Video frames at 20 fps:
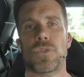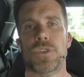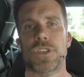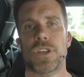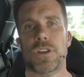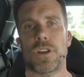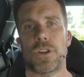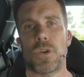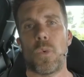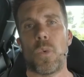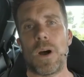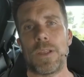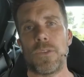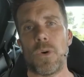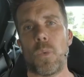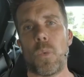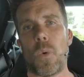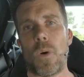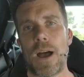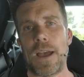also going to
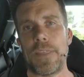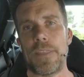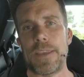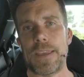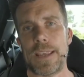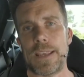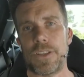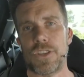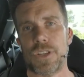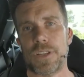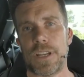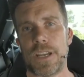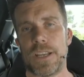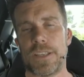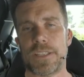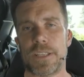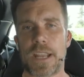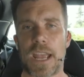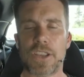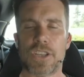wonder why the engine
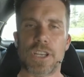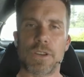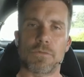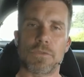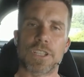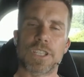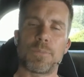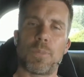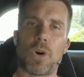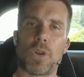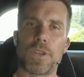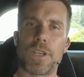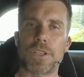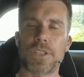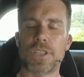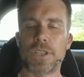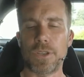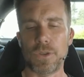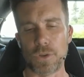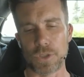isn't actually
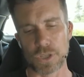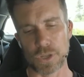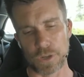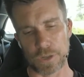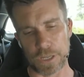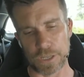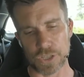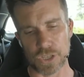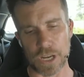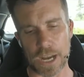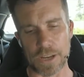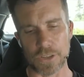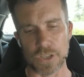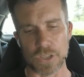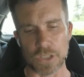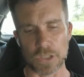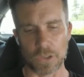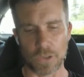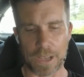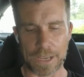responding to your tuning
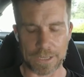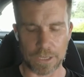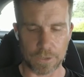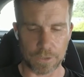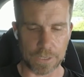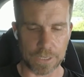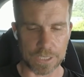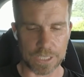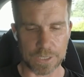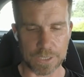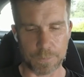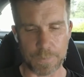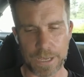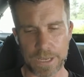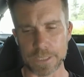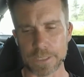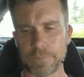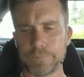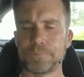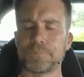changes like you'd
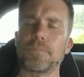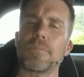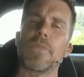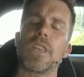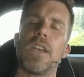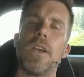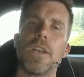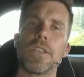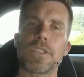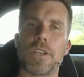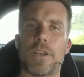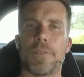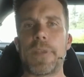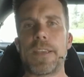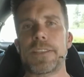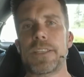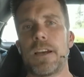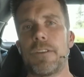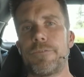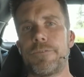expect. So
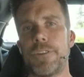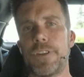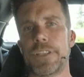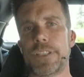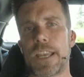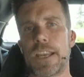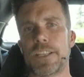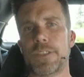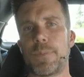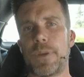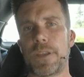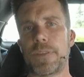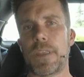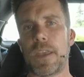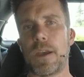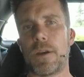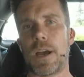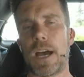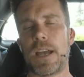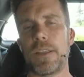that's our first aspect
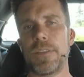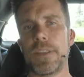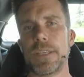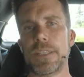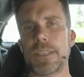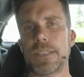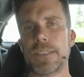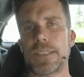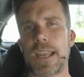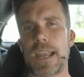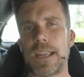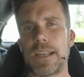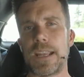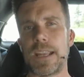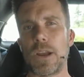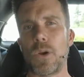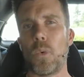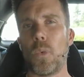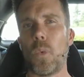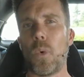there,
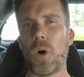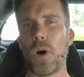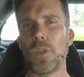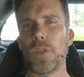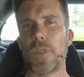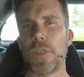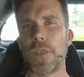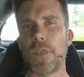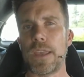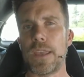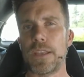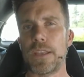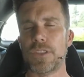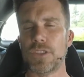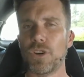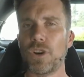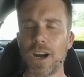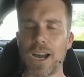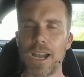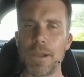understanding what the
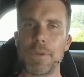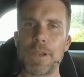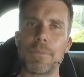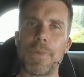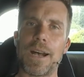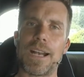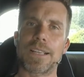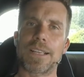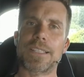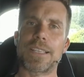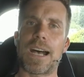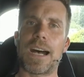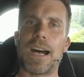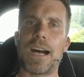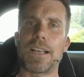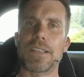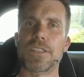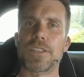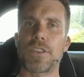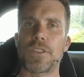timing marks
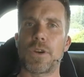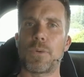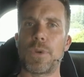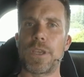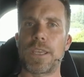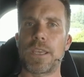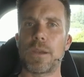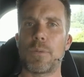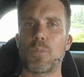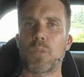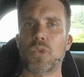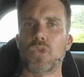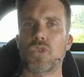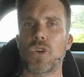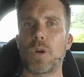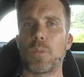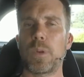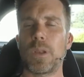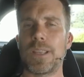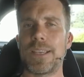are so that we can
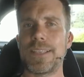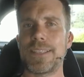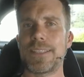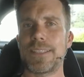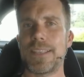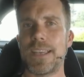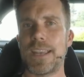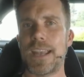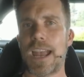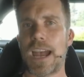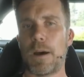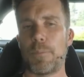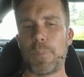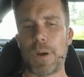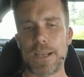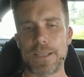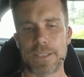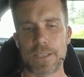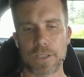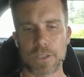properly set our
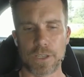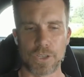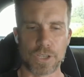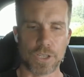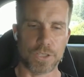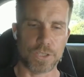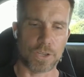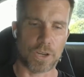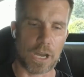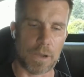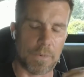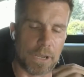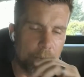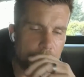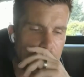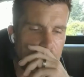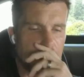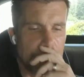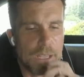base ignition timing.